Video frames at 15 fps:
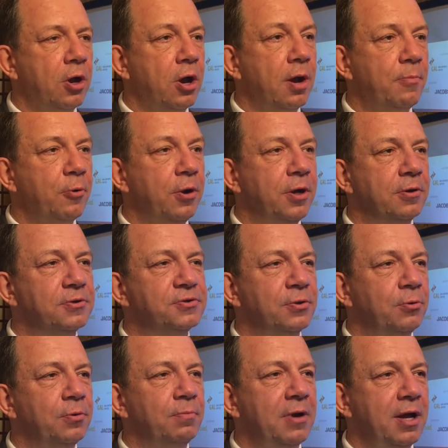operator is
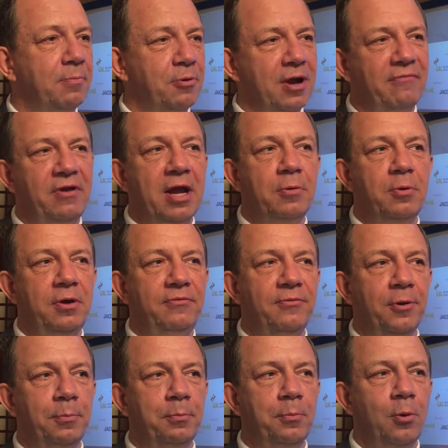owned by a private equity
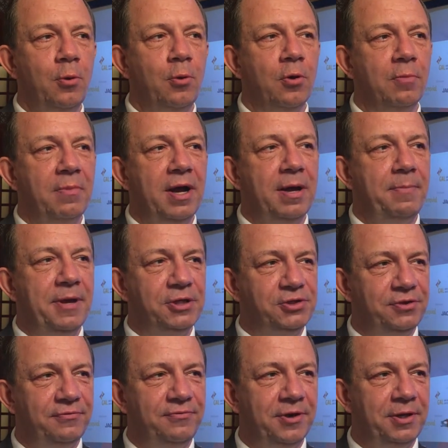firm or by a
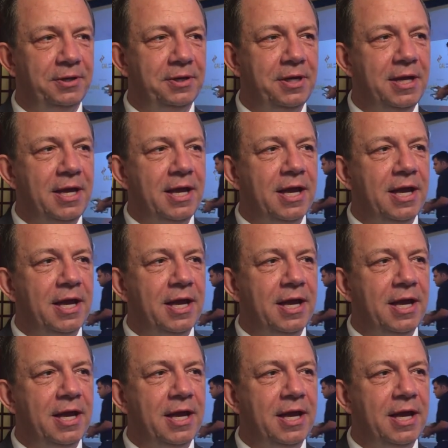pension fund.